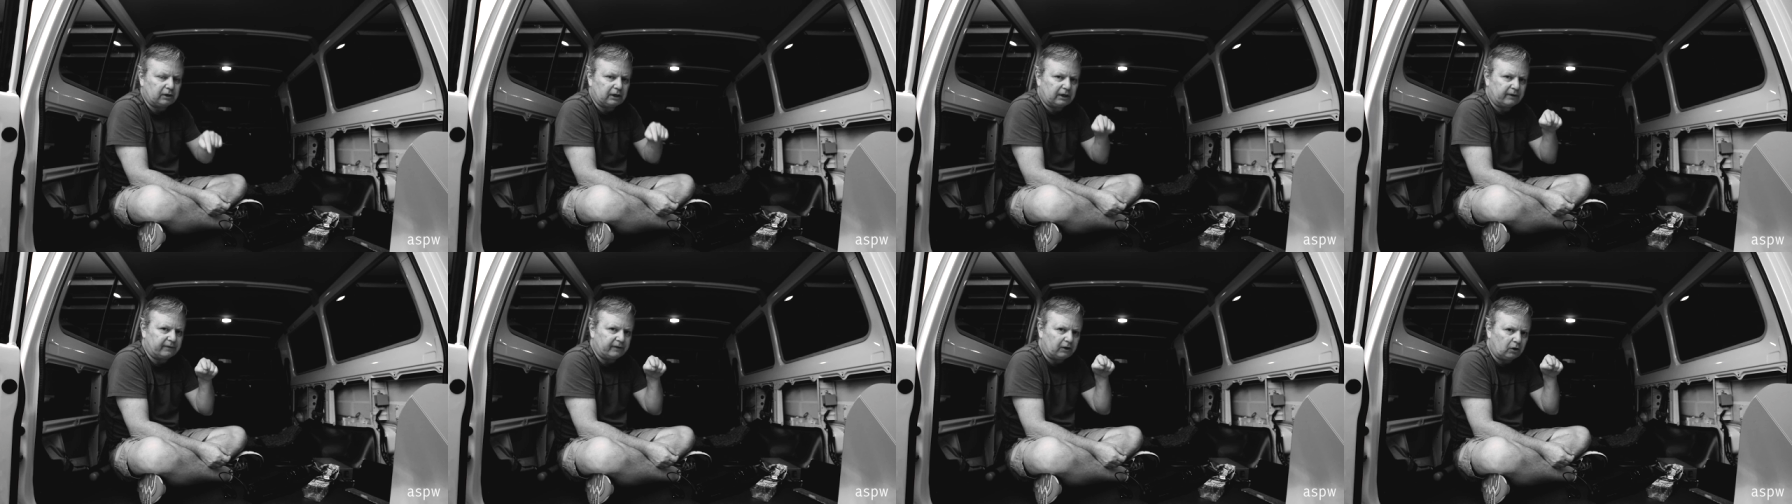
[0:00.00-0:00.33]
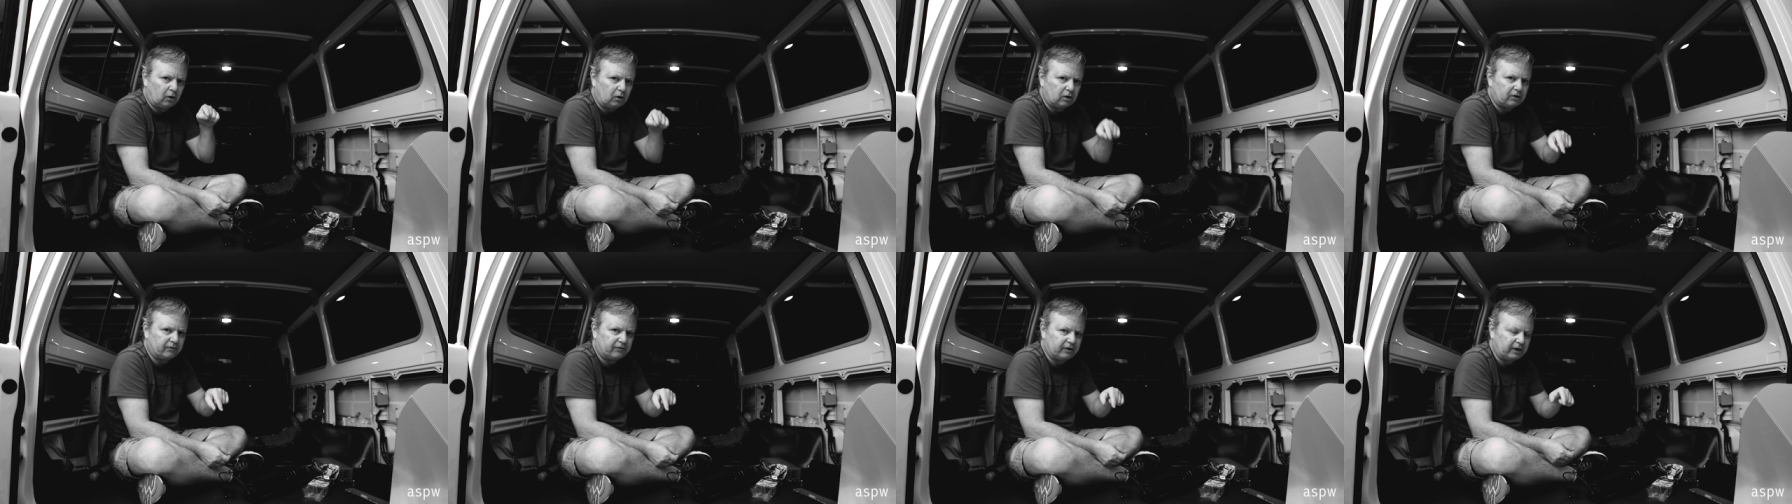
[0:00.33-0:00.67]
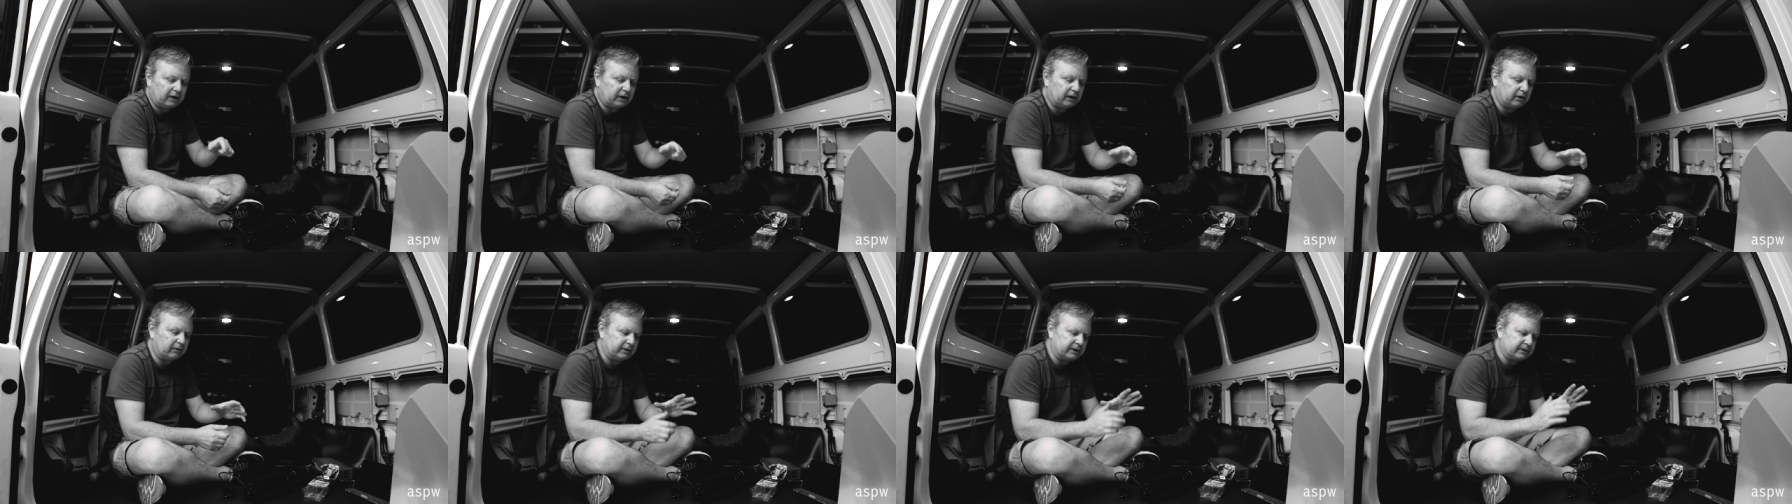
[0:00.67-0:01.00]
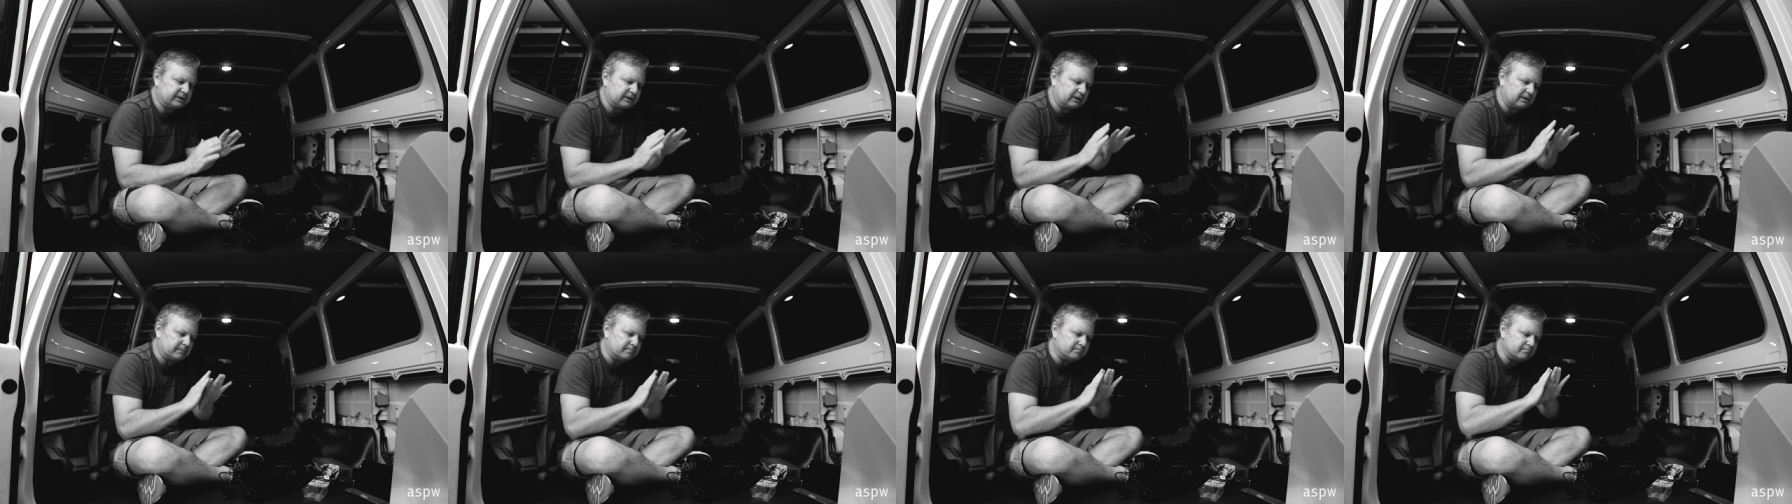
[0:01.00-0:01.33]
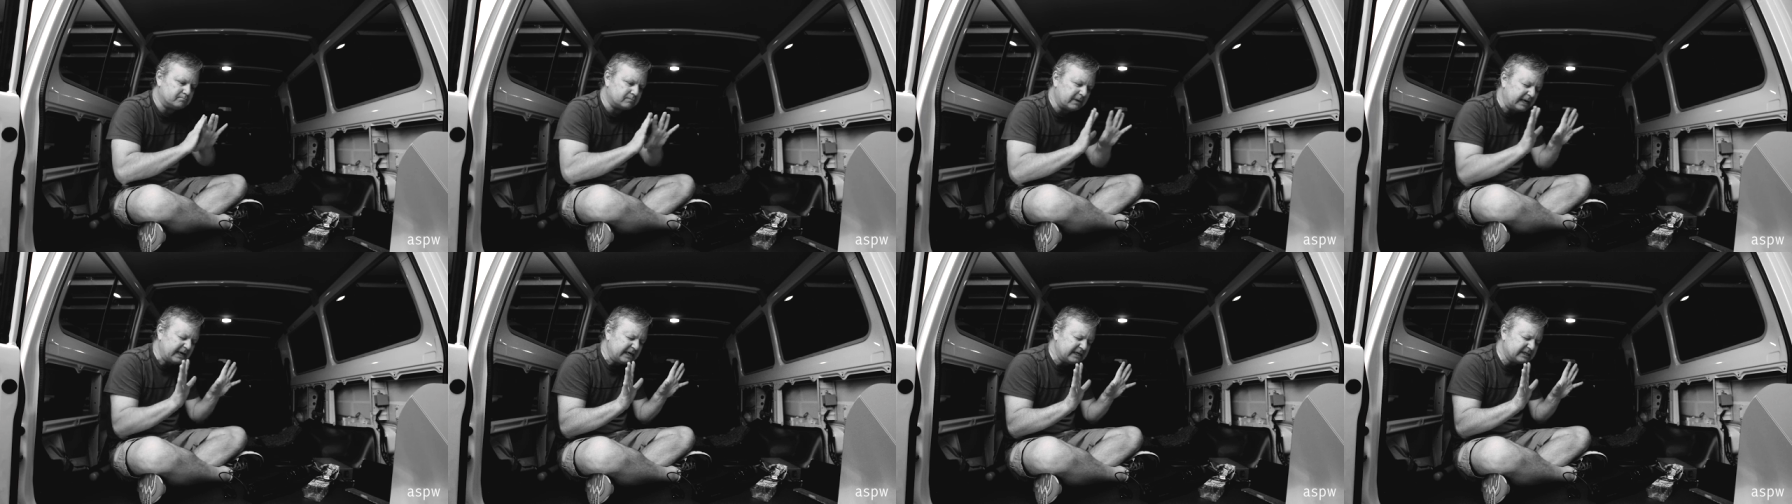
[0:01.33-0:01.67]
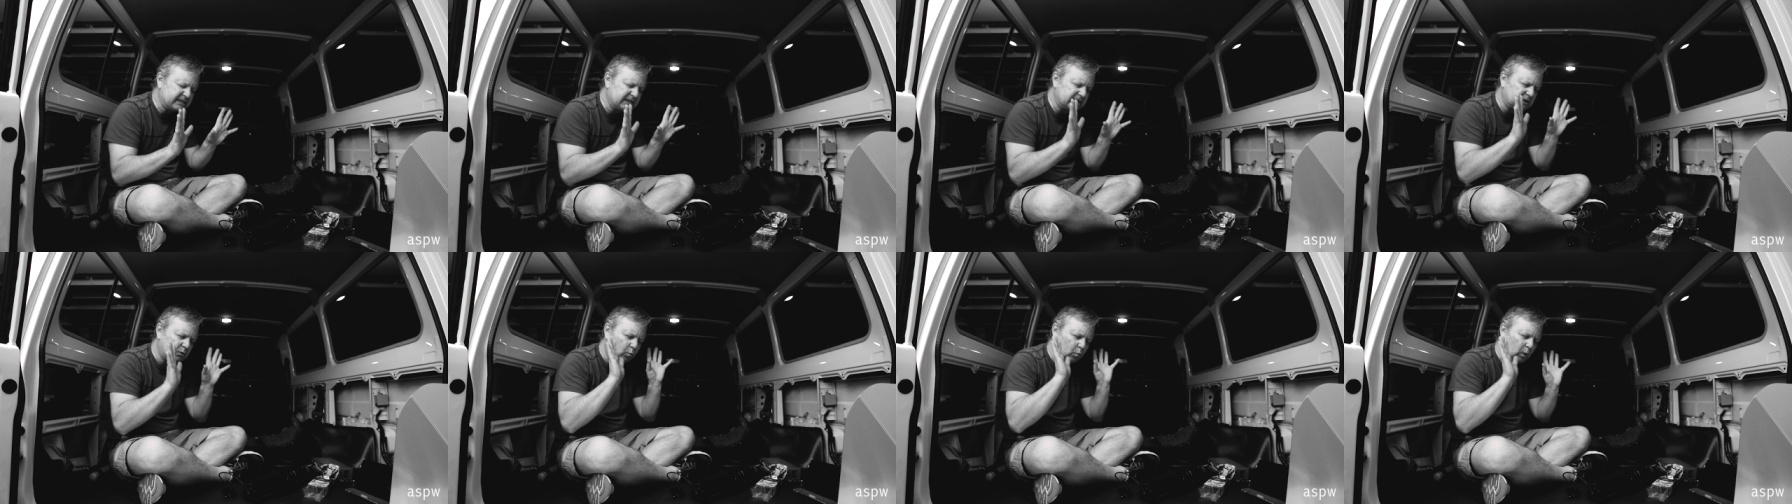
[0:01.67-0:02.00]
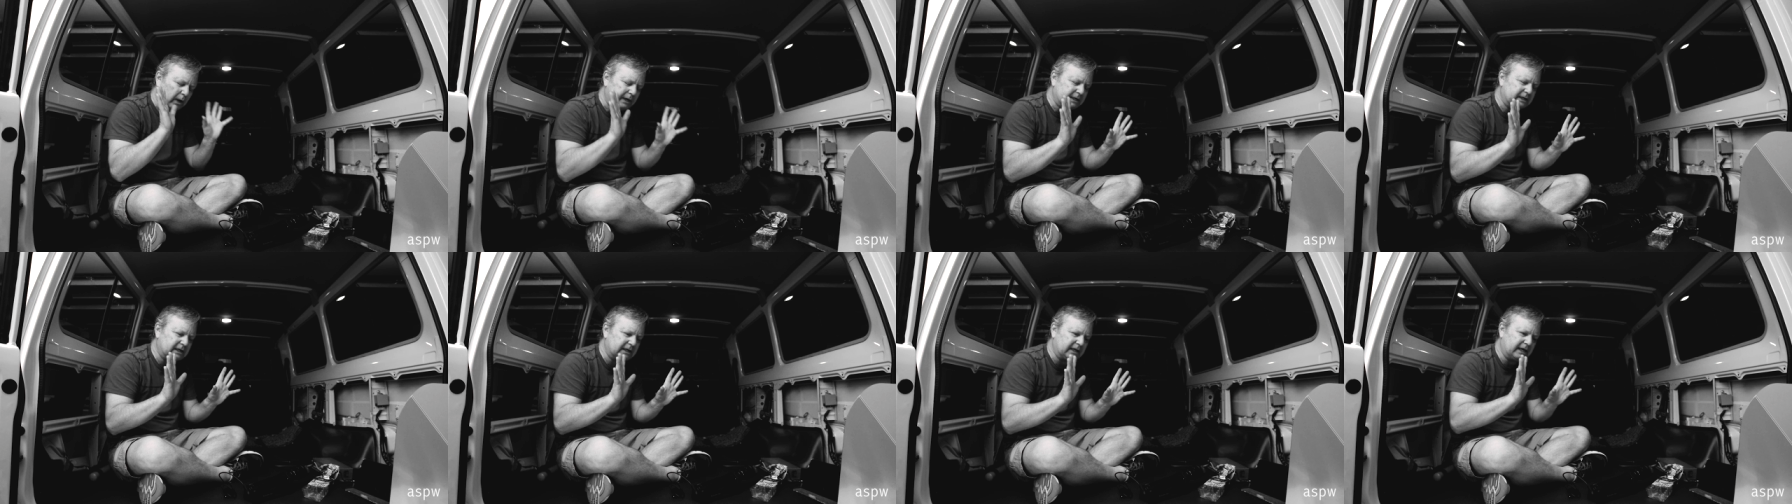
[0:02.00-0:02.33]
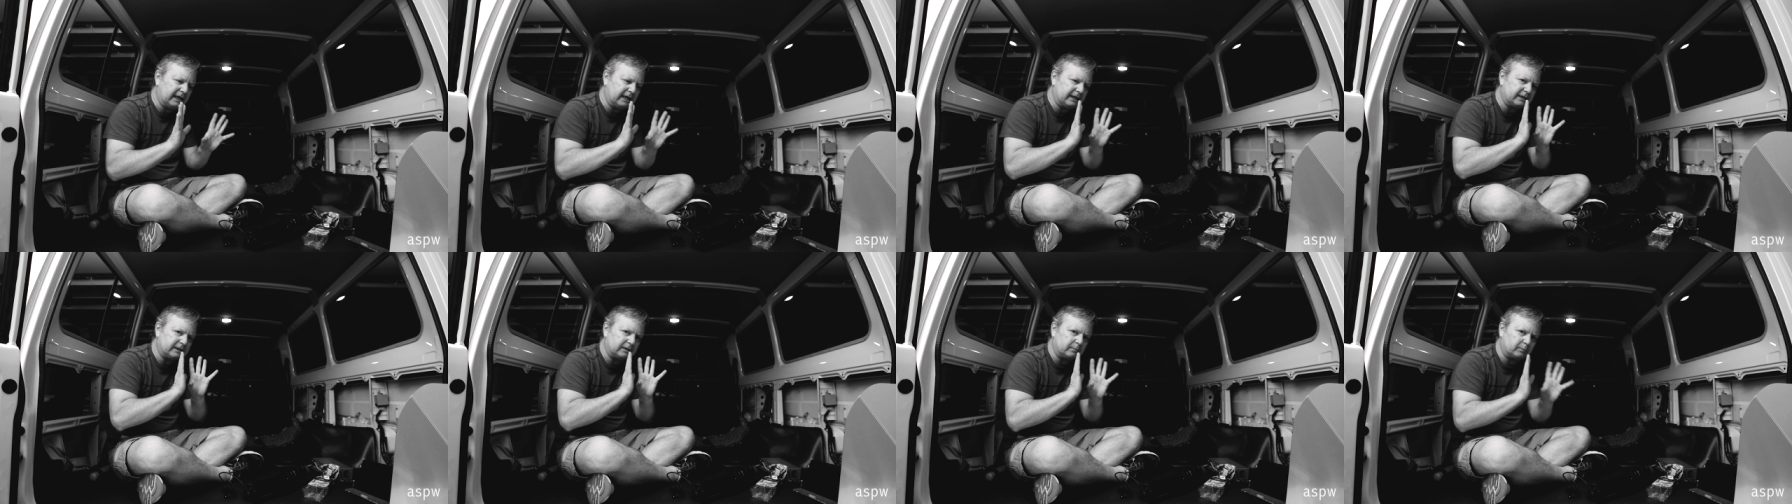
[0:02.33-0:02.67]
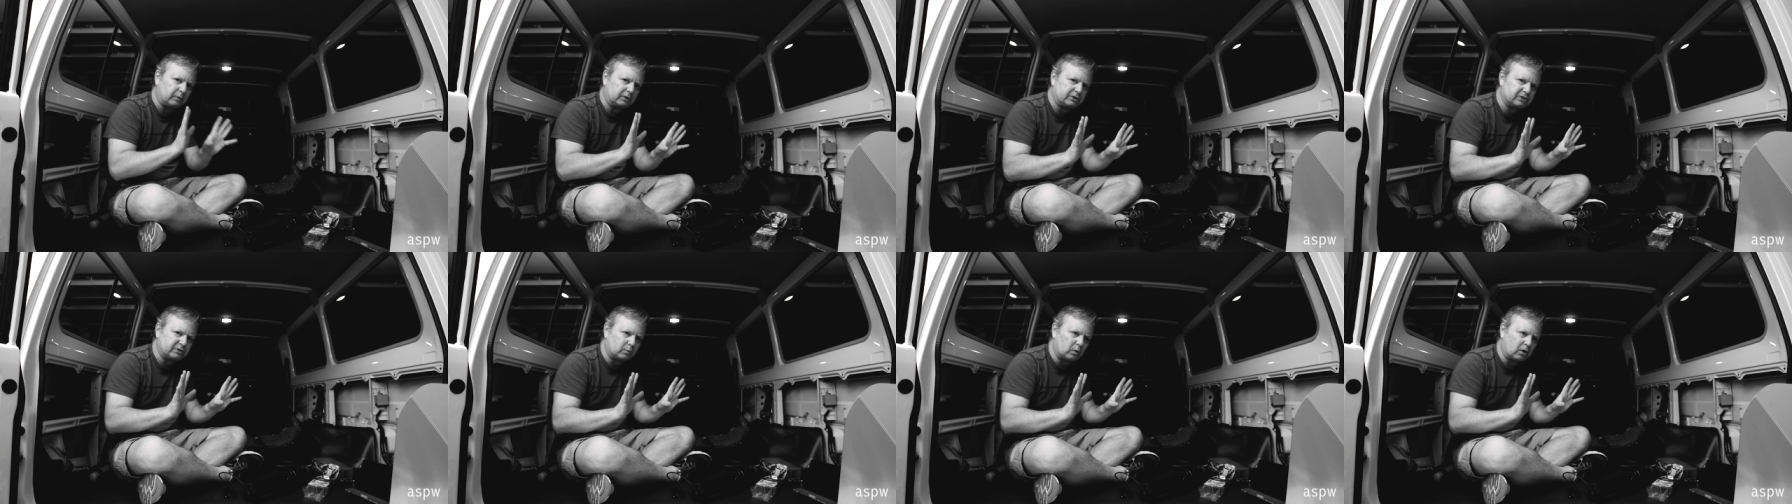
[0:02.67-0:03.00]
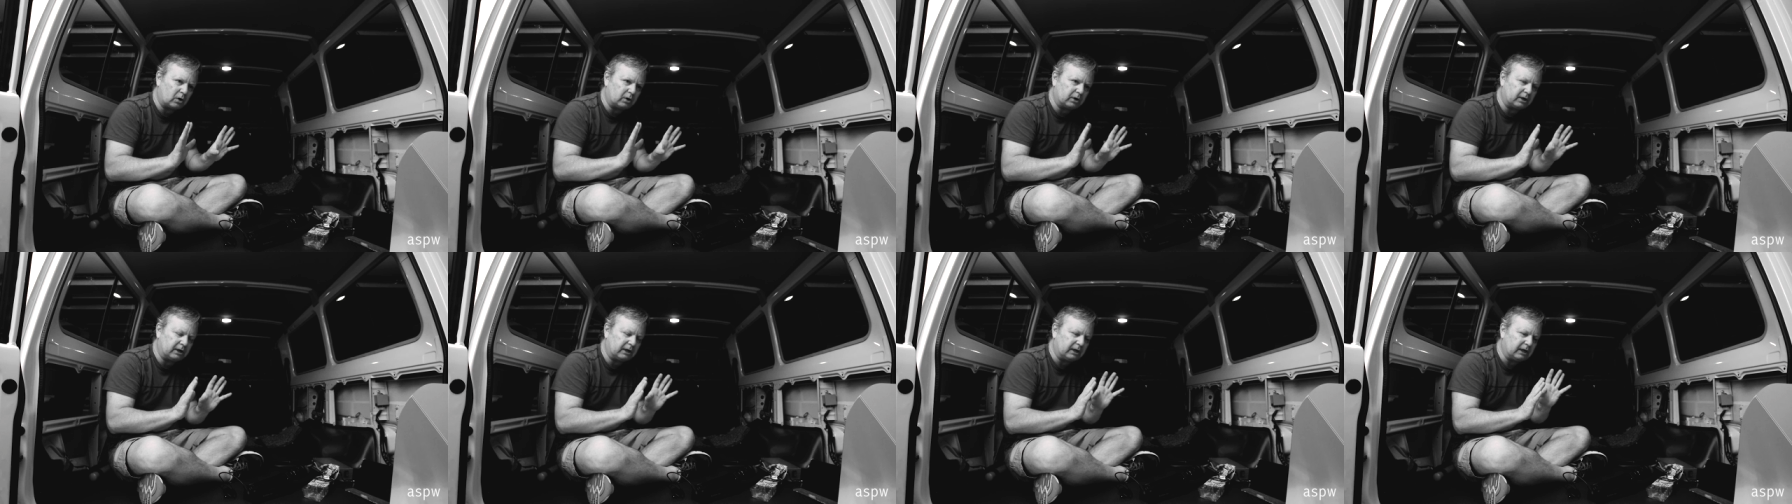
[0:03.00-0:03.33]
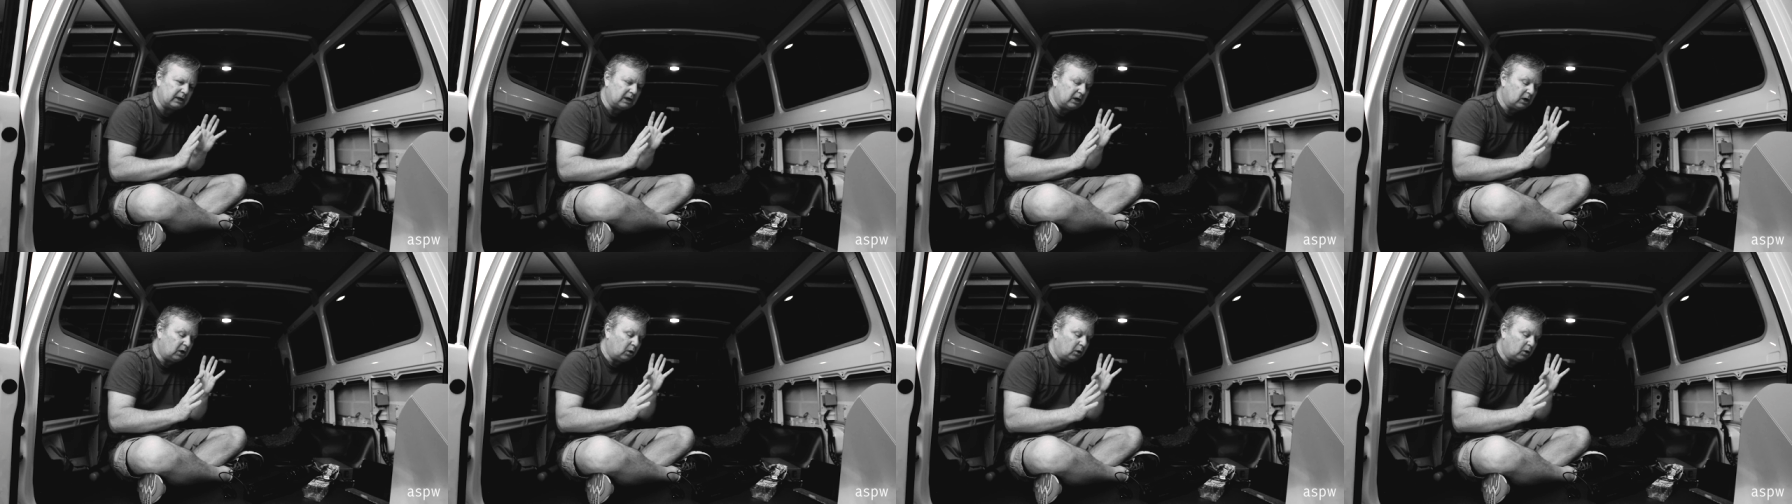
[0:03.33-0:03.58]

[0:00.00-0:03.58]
Now, the Okavango is an amazing wonderland in Botswana.